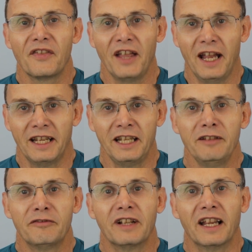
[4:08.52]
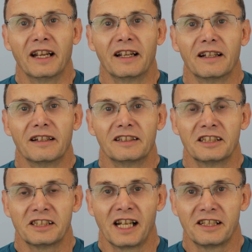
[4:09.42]
That evening,
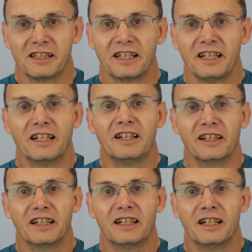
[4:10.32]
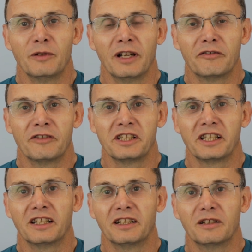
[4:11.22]
the Saturday night, I went
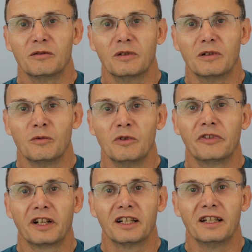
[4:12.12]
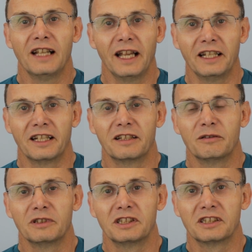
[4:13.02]
fishing at Wolvercote Lake,
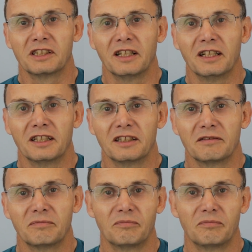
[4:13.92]
which is a